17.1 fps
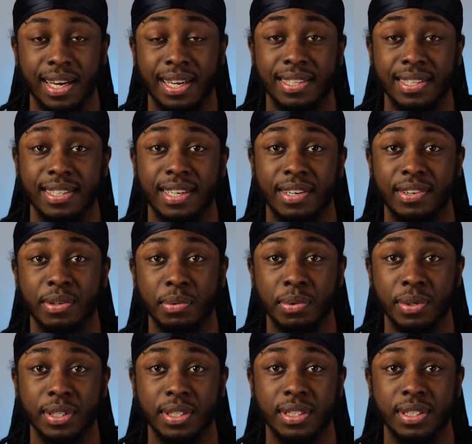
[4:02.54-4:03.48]
And there it
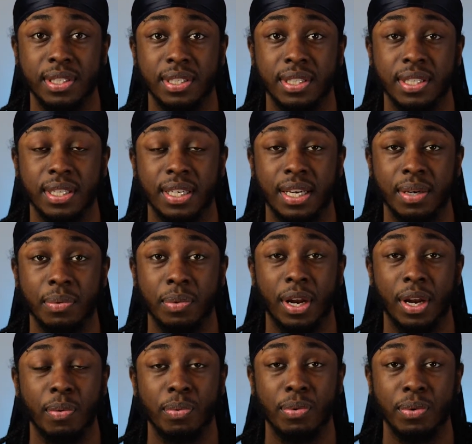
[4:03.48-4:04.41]
was. When
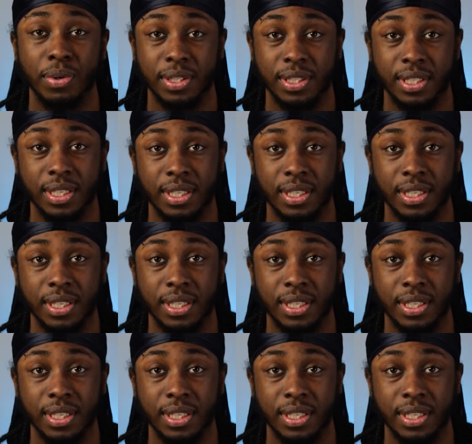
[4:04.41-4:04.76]
I walked